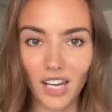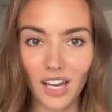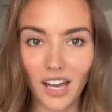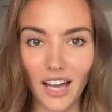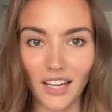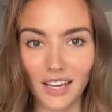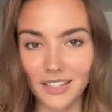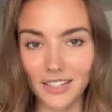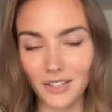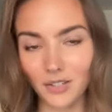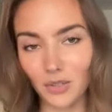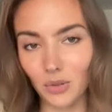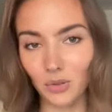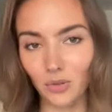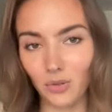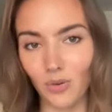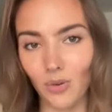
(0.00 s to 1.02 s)
I guess it's
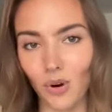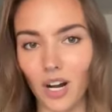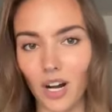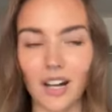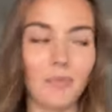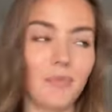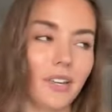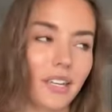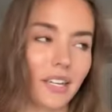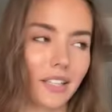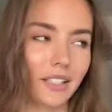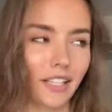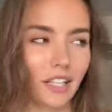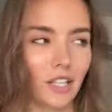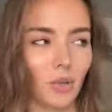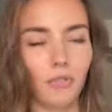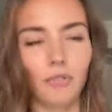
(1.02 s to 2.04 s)
good for the, you
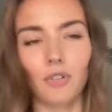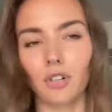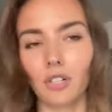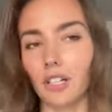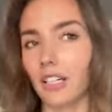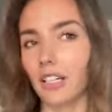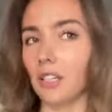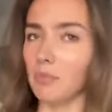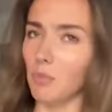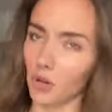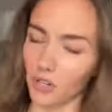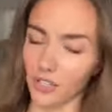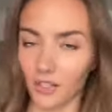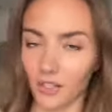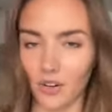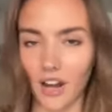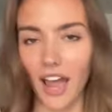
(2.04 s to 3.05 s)
know, if you're like in
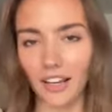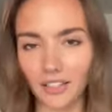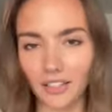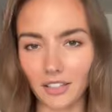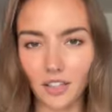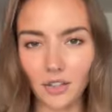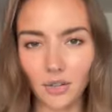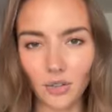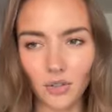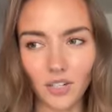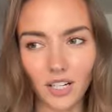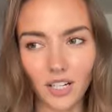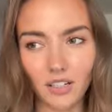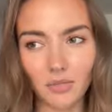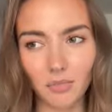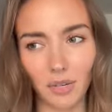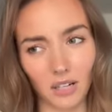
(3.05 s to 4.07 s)
modeling or acting industry,
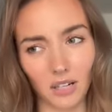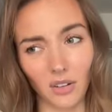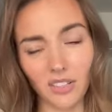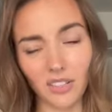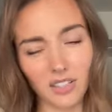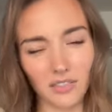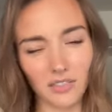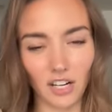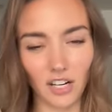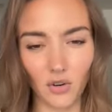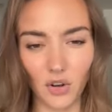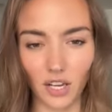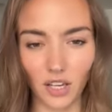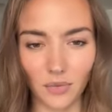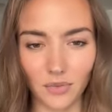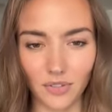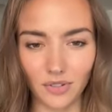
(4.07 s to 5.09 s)
but also it's very
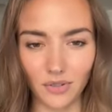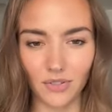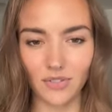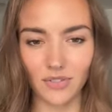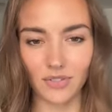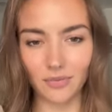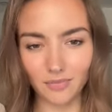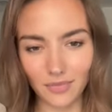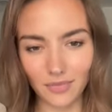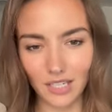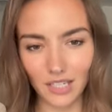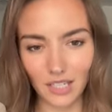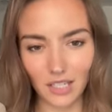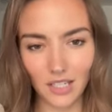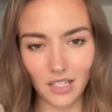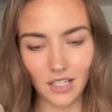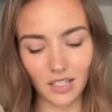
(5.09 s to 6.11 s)
tricky. So it's,
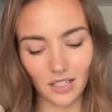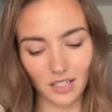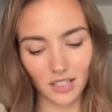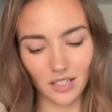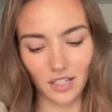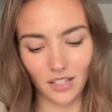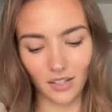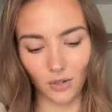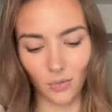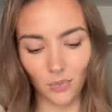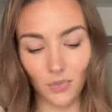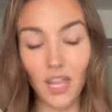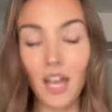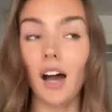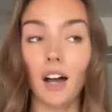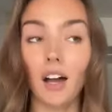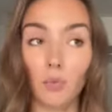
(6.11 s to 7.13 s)
you know,
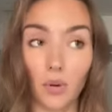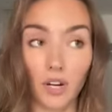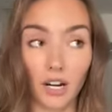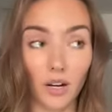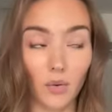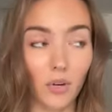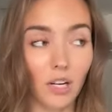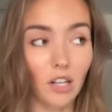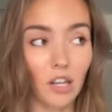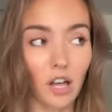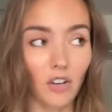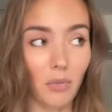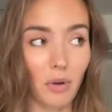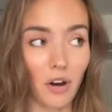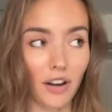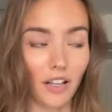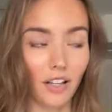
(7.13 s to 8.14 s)
what I really love
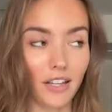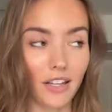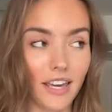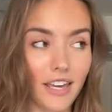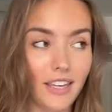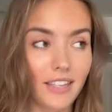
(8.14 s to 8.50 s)
about LA